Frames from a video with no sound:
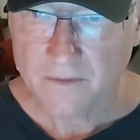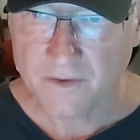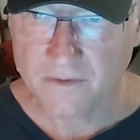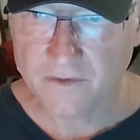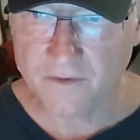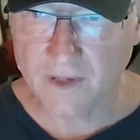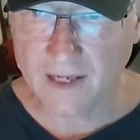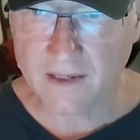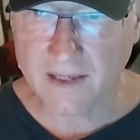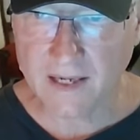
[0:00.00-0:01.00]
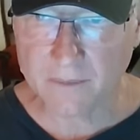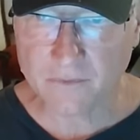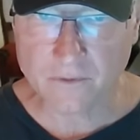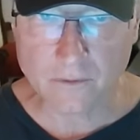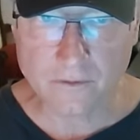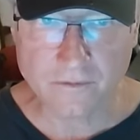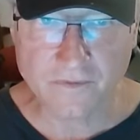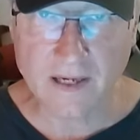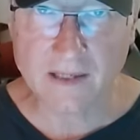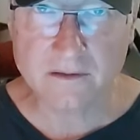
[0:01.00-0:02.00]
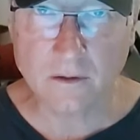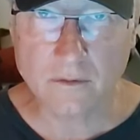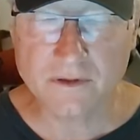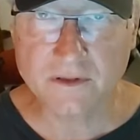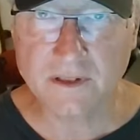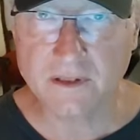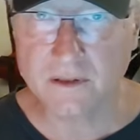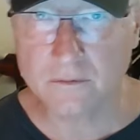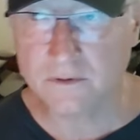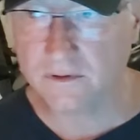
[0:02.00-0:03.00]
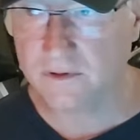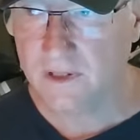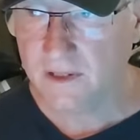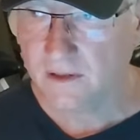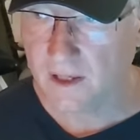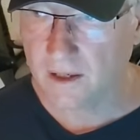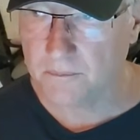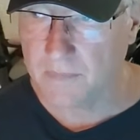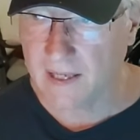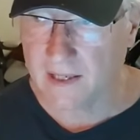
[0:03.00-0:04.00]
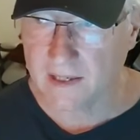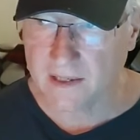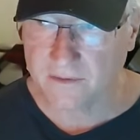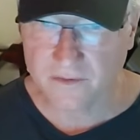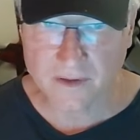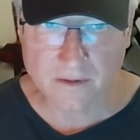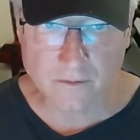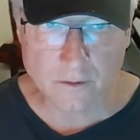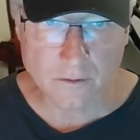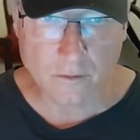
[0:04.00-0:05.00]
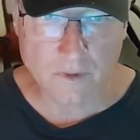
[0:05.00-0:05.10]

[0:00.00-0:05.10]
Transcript: This is not an absolute fact. Notice he uses uh, may instead of ooh,